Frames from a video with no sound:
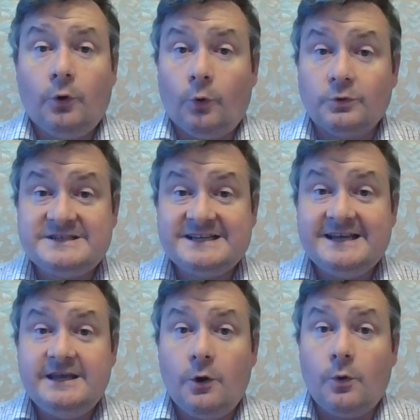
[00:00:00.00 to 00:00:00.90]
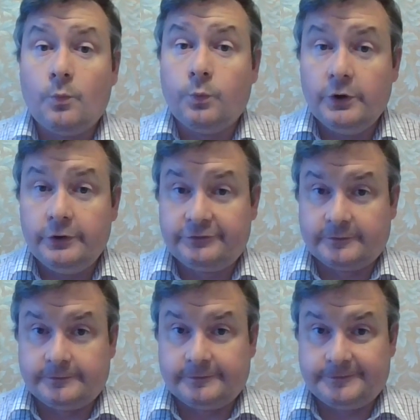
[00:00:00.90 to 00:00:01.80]
Or D.
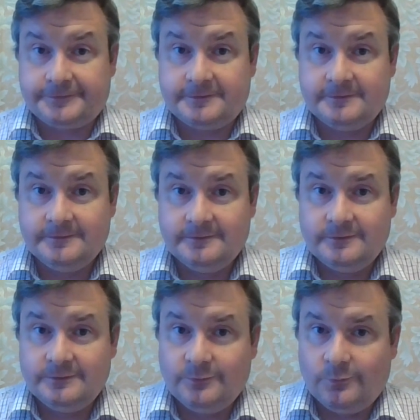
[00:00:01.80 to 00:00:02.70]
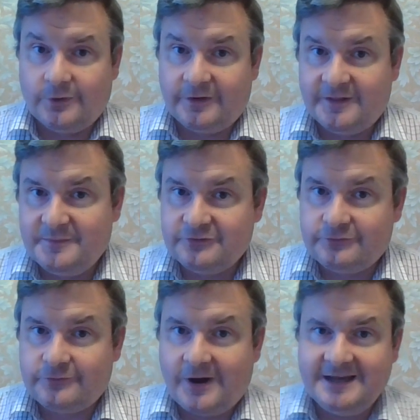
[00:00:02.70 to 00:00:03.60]
Wurzels. One of them is
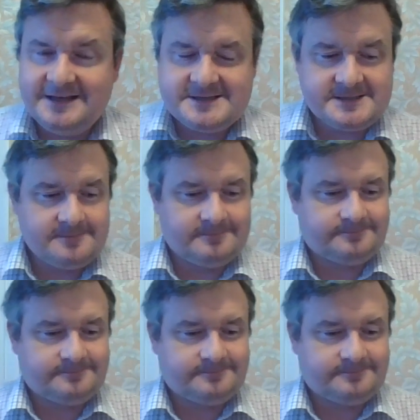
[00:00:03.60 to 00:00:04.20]
right.